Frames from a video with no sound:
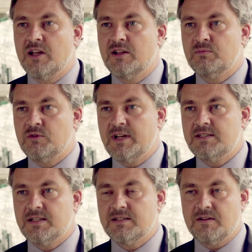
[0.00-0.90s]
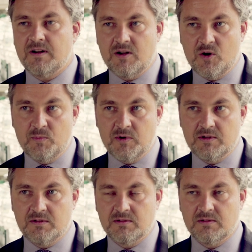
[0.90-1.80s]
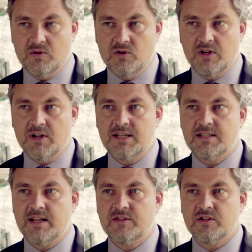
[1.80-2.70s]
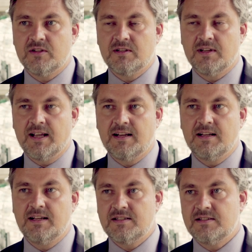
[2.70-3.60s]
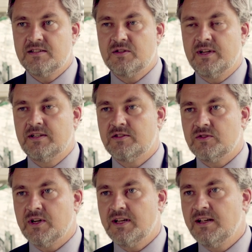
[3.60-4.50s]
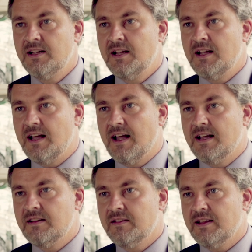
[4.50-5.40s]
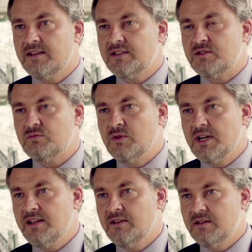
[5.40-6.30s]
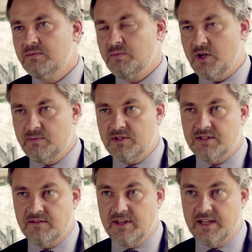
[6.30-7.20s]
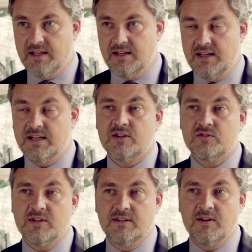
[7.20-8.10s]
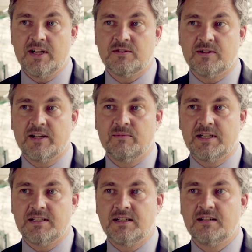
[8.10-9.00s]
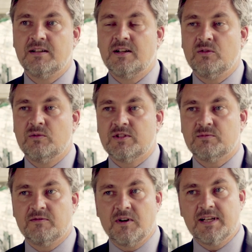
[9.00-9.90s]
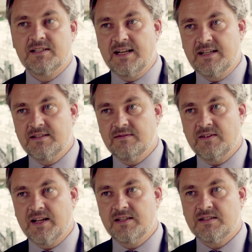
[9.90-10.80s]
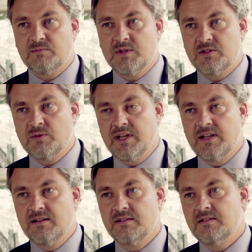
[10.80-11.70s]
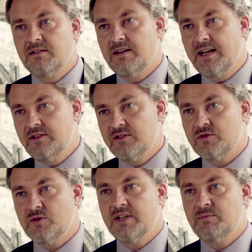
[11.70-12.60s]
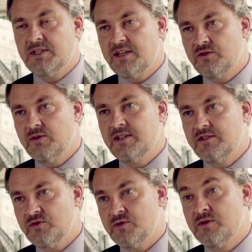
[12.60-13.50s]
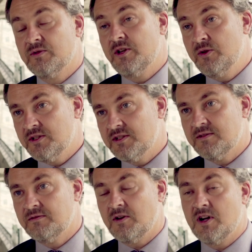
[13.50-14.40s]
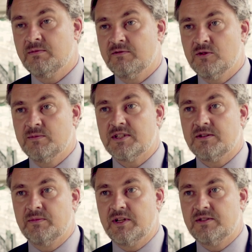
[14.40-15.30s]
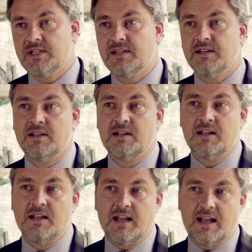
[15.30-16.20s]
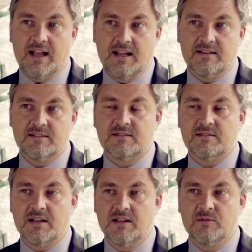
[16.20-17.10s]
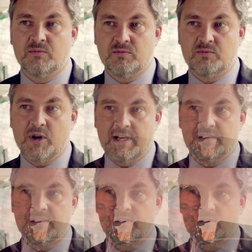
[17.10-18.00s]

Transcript: And PRACE is a very open organization and it listens to industry, and that's really the purpose of the Industrial Advisory Committee, which provides an interface between industry, potential industry or users of high performance computing, and PRACE as